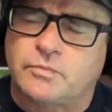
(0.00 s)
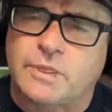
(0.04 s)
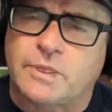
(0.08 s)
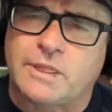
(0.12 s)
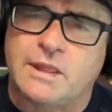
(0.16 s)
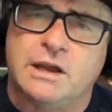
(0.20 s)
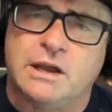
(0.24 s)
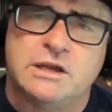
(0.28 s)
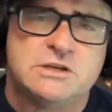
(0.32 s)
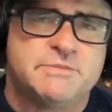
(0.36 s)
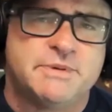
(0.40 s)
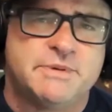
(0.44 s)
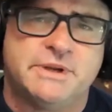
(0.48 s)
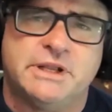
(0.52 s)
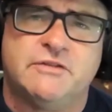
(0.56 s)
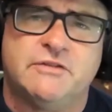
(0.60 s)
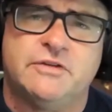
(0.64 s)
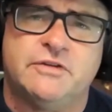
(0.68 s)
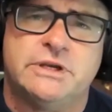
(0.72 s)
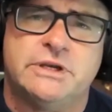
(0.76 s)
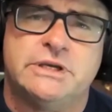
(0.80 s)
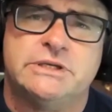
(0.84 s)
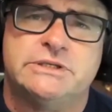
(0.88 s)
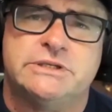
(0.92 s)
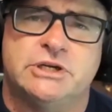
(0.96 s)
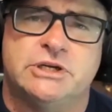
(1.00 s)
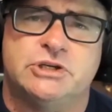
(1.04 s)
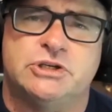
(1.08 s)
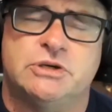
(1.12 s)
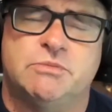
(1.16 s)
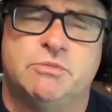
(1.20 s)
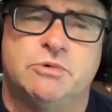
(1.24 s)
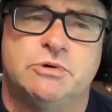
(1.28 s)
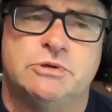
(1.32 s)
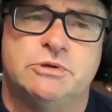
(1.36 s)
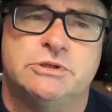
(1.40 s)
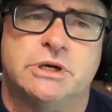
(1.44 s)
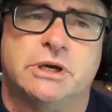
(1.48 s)
He's been there for years teaching
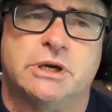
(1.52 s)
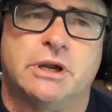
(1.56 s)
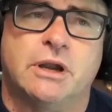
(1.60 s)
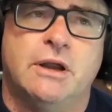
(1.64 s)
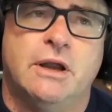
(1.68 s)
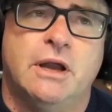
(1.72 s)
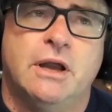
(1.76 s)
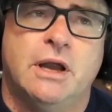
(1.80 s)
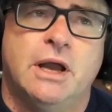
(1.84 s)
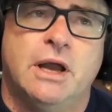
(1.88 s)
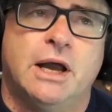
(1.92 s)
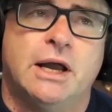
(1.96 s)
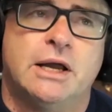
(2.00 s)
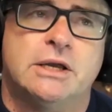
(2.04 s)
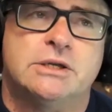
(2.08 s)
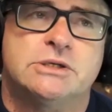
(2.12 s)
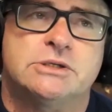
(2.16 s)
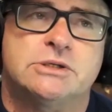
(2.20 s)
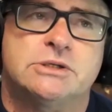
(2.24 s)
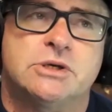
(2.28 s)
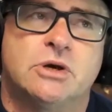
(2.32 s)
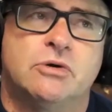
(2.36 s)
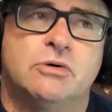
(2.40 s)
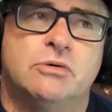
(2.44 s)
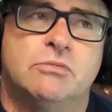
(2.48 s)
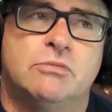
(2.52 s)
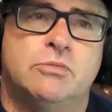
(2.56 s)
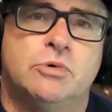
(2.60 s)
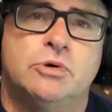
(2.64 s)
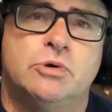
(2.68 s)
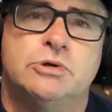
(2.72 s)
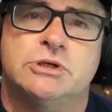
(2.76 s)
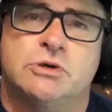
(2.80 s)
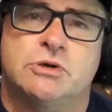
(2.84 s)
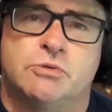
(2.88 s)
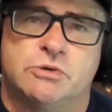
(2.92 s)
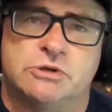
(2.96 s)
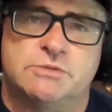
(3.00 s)
music. So
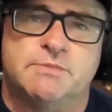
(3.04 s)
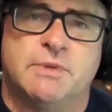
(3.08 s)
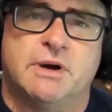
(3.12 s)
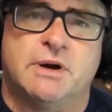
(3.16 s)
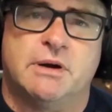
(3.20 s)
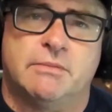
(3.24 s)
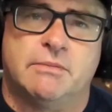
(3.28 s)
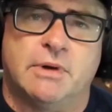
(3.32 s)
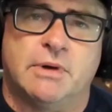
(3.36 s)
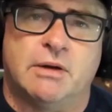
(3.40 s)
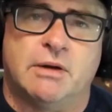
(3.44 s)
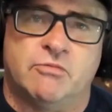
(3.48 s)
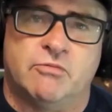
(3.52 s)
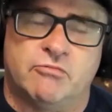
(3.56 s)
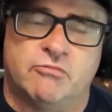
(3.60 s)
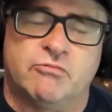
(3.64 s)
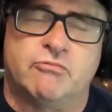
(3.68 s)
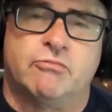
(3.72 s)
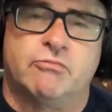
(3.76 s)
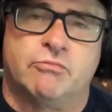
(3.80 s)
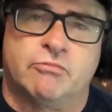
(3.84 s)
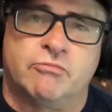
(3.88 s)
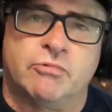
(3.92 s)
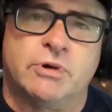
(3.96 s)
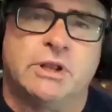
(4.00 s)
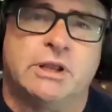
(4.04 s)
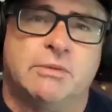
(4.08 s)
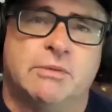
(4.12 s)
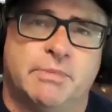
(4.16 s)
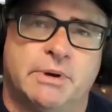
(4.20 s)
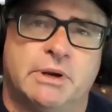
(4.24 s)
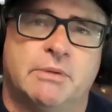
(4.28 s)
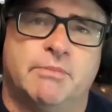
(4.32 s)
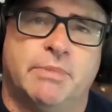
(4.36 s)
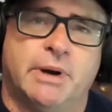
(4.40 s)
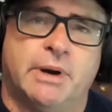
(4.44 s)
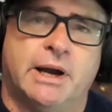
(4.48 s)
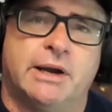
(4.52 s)
music was a really
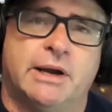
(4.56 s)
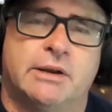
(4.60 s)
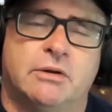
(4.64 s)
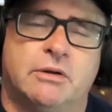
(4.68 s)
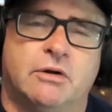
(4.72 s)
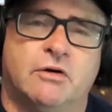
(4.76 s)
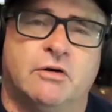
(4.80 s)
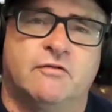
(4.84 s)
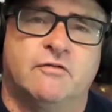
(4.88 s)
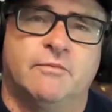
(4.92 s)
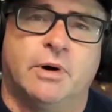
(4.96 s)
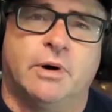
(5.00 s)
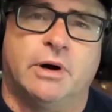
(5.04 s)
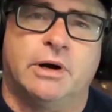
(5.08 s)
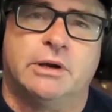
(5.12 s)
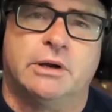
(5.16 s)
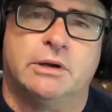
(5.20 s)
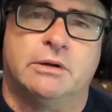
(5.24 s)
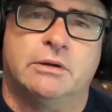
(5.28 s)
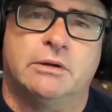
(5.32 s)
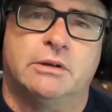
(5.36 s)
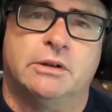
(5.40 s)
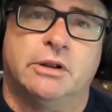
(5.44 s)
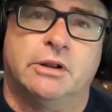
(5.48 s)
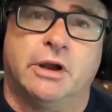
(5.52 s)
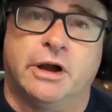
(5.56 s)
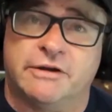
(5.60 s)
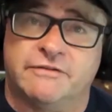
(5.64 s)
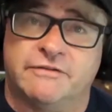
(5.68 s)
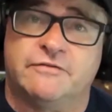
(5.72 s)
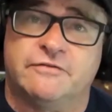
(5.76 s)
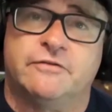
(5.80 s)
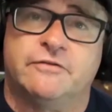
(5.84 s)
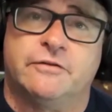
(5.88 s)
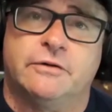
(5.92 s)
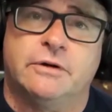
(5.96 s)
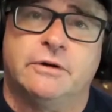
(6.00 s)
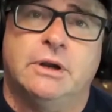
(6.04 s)
big part of my life
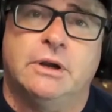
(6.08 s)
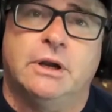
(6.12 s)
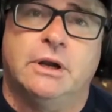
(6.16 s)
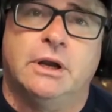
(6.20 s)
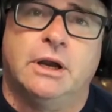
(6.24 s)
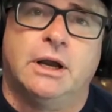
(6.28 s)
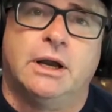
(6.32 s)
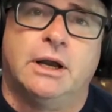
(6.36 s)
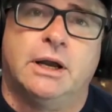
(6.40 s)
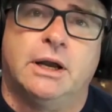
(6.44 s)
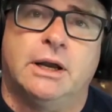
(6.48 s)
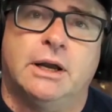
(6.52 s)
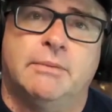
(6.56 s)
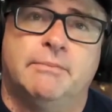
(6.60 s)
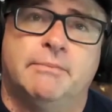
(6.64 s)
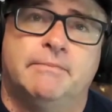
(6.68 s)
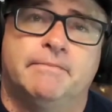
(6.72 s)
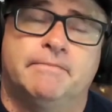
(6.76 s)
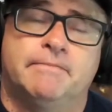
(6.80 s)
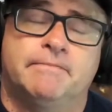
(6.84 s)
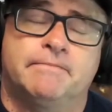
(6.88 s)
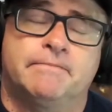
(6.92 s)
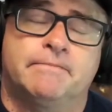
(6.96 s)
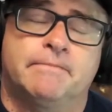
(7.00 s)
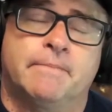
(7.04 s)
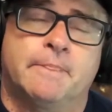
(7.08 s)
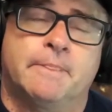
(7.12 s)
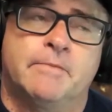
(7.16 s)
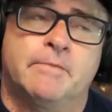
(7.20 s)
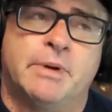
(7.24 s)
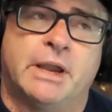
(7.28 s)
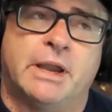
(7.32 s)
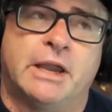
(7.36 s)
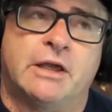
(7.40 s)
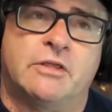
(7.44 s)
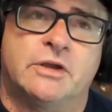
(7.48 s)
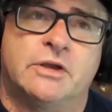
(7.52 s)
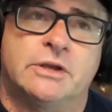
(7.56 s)

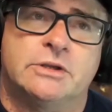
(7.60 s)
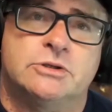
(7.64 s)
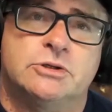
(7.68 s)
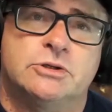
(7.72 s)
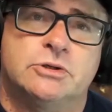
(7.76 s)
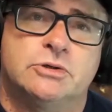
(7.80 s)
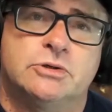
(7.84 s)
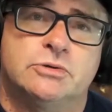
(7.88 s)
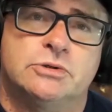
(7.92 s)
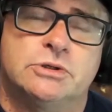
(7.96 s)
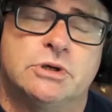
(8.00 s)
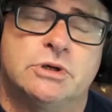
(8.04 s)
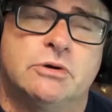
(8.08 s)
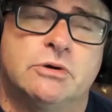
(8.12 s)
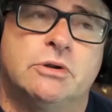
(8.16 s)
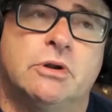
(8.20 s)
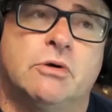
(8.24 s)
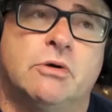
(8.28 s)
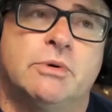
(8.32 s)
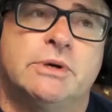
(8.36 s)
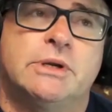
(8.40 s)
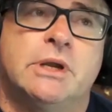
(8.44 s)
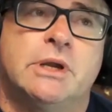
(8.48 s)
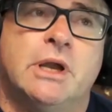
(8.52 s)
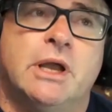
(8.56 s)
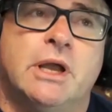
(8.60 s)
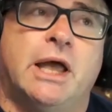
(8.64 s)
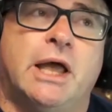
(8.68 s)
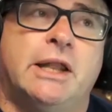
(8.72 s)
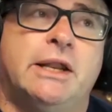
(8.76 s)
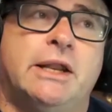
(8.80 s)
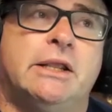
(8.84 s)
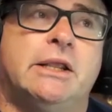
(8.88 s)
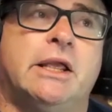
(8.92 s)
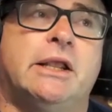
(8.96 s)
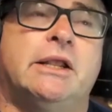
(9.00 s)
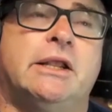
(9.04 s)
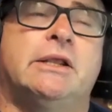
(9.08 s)
back then too. So, you know, and
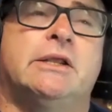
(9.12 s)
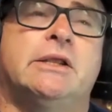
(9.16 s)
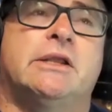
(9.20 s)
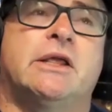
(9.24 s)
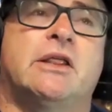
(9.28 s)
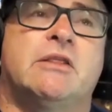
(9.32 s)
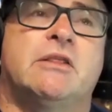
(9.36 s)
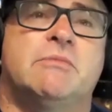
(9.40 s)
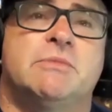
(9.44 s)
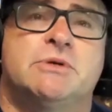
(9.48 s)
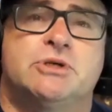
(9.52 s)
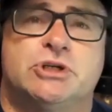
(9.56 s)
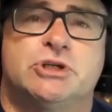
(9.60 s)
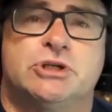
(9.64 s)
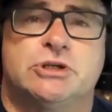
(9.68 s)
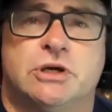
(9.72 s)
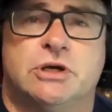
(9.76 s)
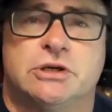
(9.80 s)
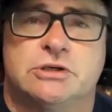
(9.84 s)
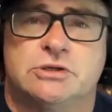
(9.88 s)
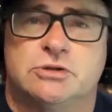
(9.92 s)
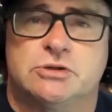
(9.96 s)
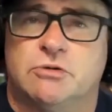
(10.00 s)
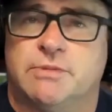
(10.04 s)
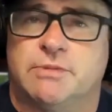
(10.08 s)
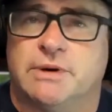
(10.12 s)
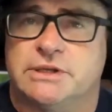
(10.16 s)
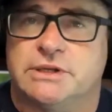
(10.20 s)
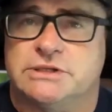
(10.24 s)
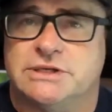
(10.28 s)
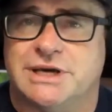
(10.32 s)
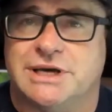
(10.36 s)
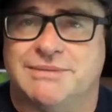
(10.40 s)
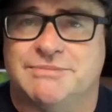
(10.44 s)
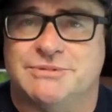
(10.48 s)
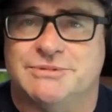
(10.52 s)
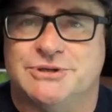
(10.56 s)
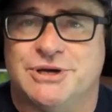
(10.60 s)
then another magician I saw about the
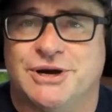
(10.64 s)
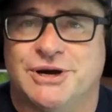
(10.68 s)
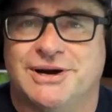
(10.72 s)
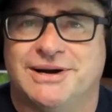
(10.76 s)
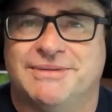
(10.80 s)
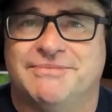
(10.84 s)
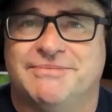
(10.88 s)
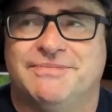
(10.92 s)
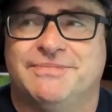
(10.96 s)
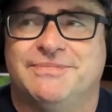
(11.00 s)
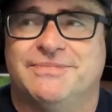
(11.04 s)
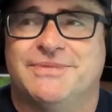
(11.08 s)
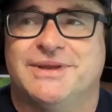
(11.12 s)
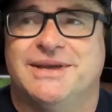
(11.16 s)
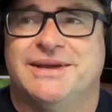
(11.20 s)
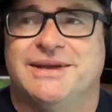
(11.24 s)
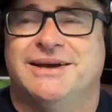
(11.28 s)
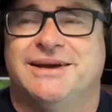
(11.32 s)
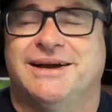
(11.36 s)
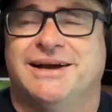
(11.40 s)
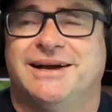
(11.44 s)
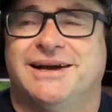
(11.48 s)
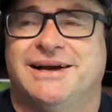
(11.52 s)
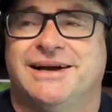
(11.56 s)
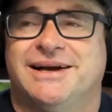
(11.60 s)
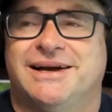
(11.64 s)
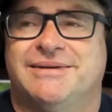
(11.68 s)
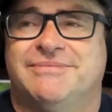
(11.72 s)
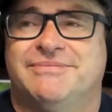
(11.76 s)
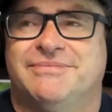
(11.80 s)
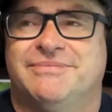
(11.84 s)
same time, a